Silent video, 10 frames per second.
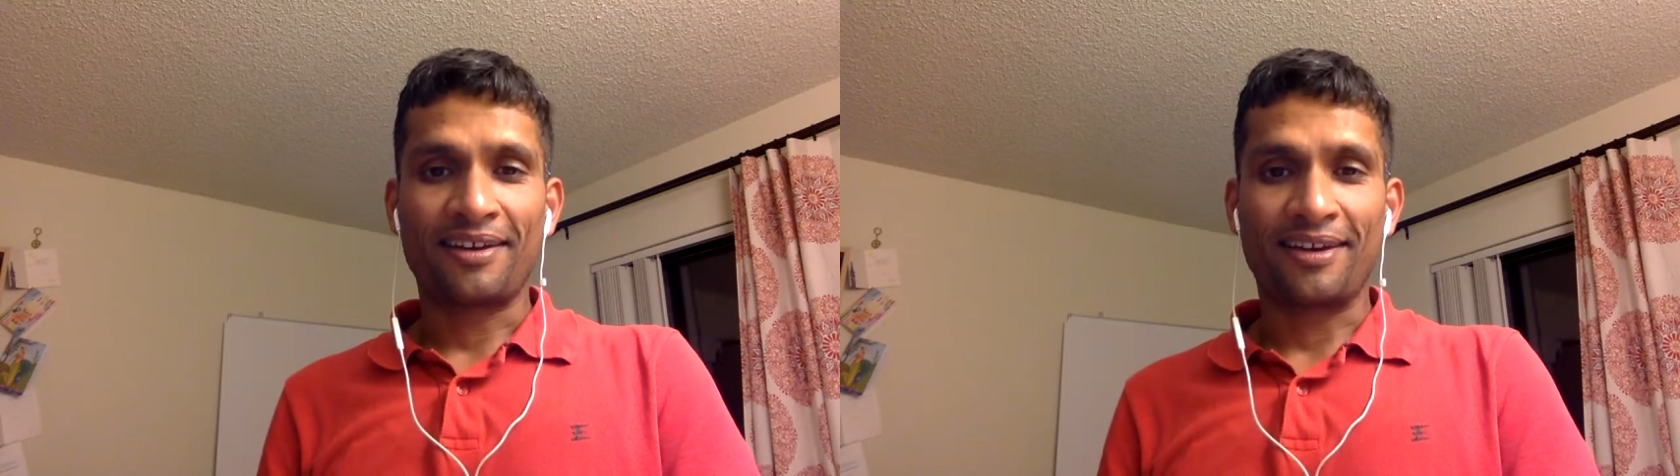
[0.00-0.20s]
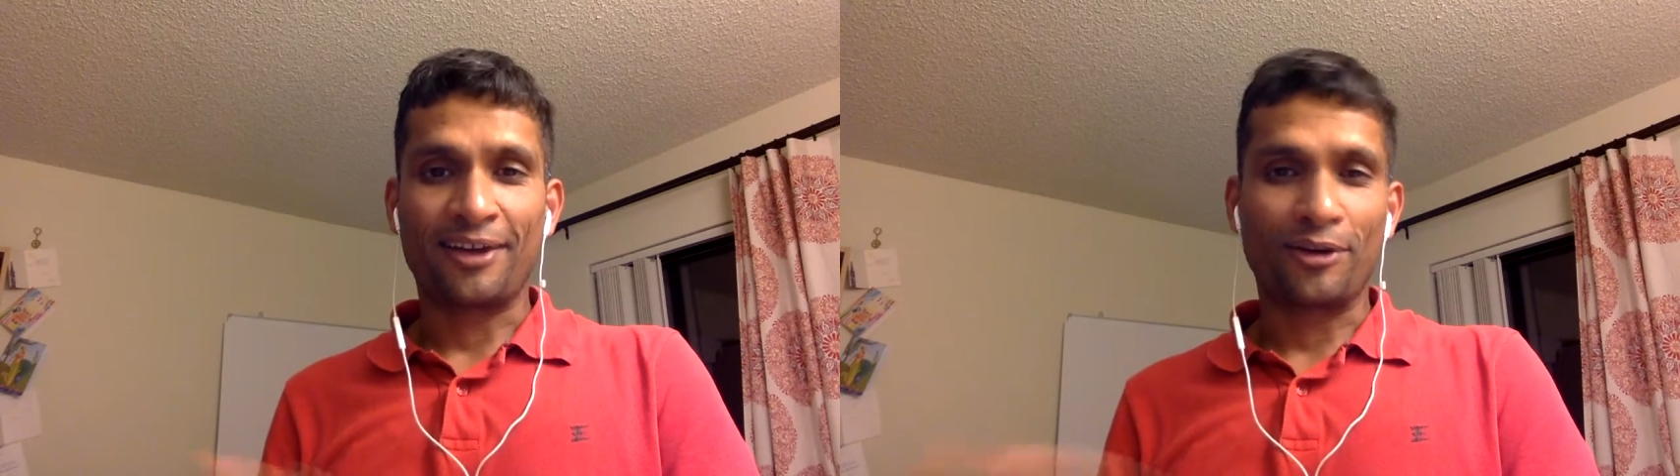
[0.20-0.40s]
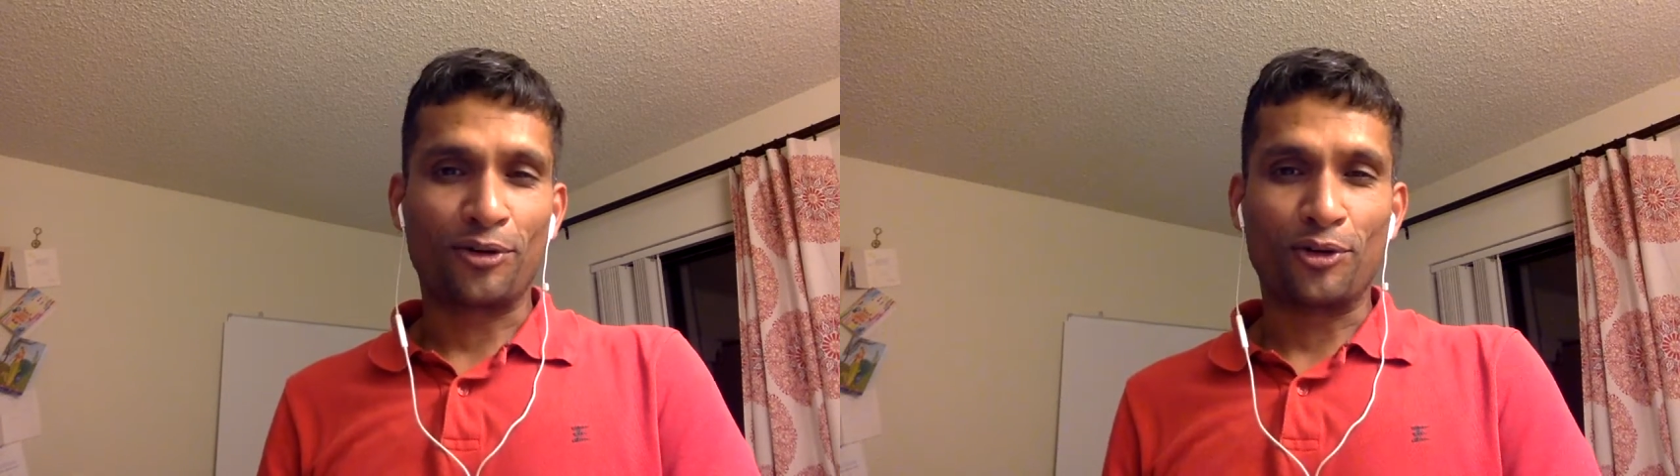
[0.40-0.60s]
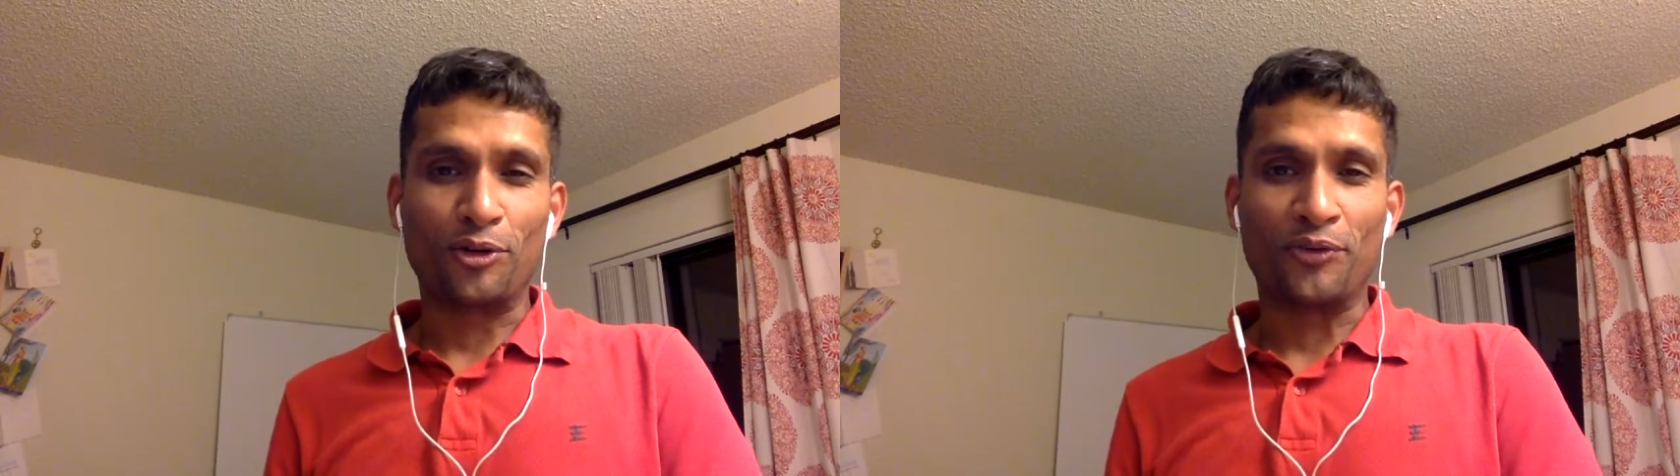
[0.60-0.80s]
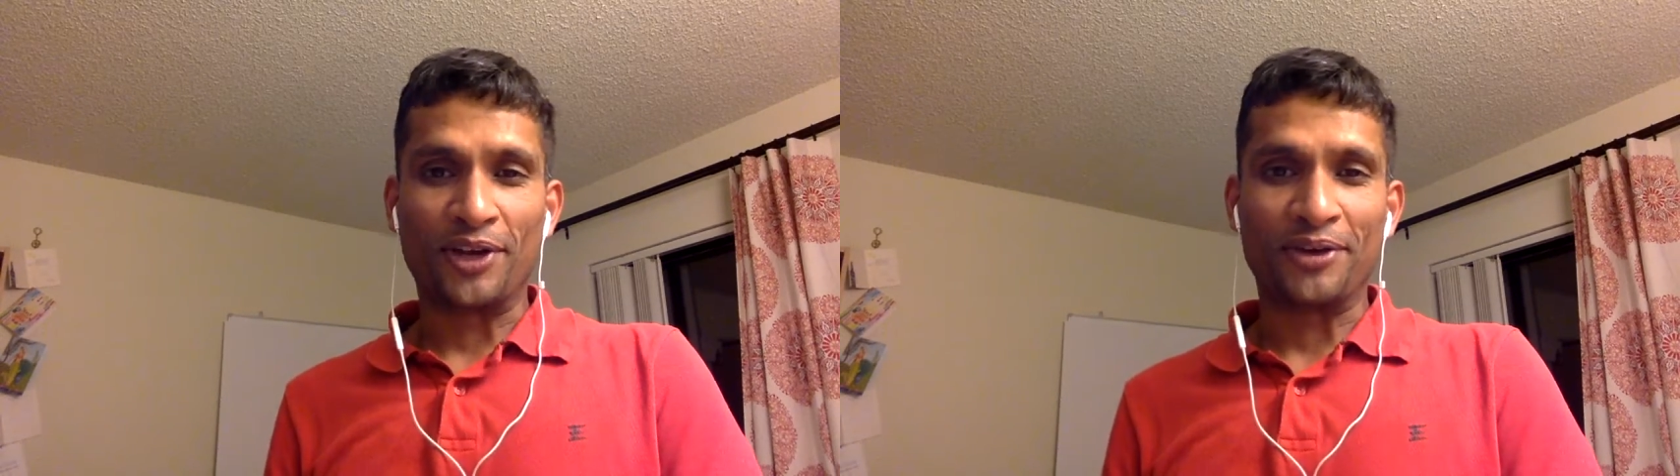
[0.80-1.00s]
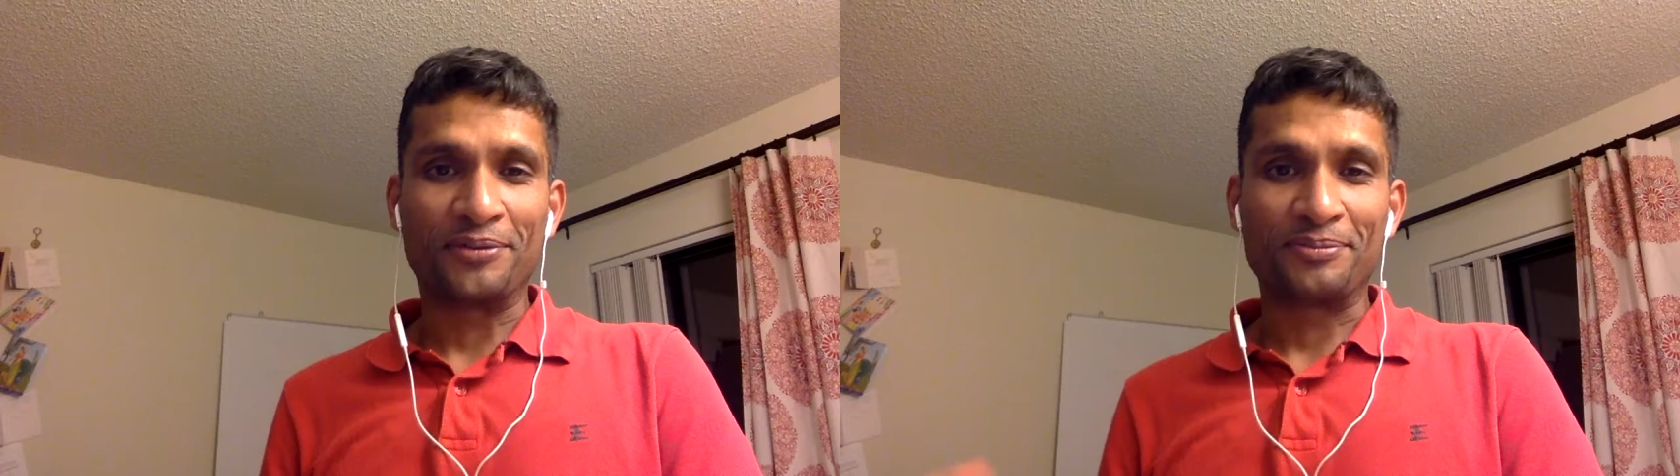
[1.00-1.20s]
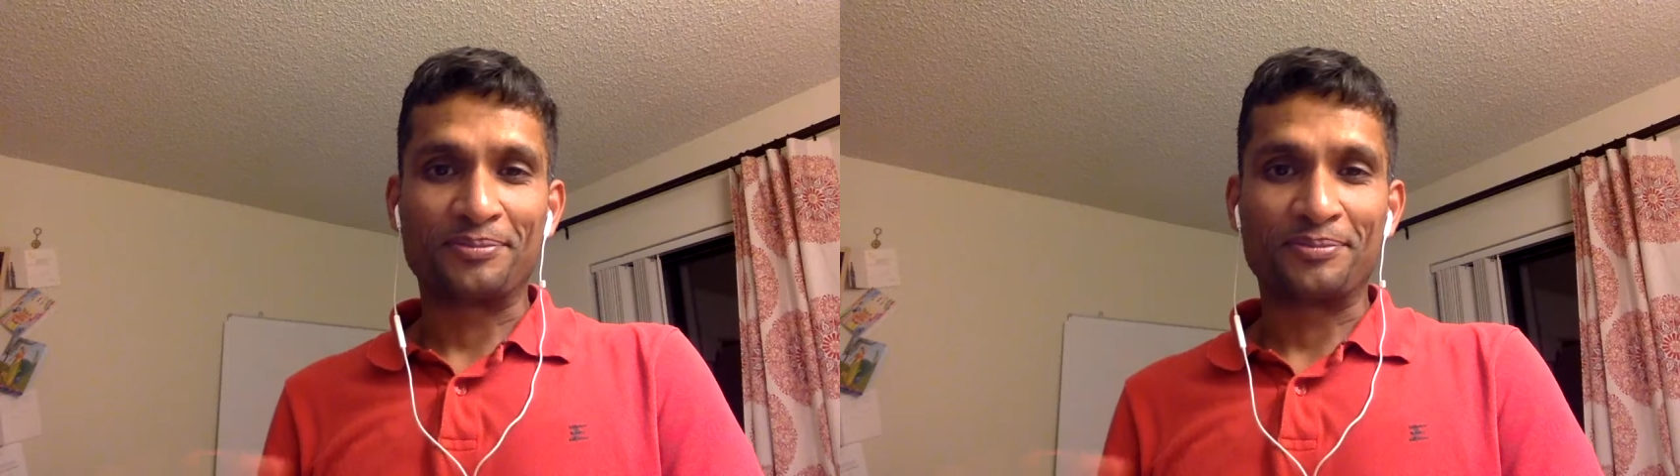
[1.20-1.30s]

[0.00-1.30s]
a whole new video.